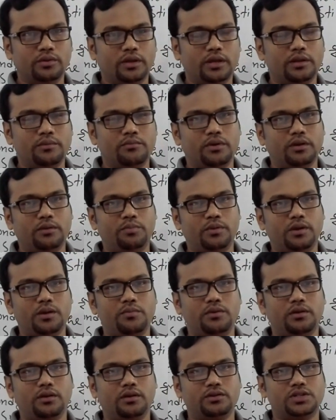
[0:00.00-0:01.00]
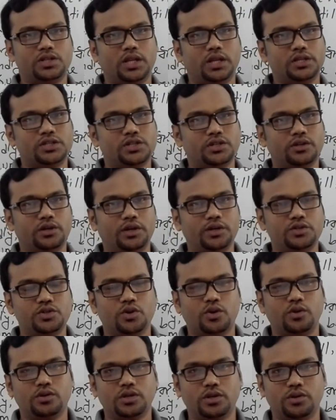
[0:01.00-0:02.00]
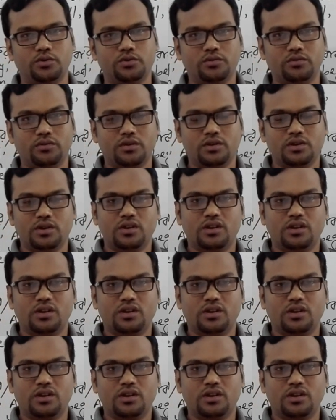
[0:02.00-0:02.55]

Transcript: In my previous lecture I told you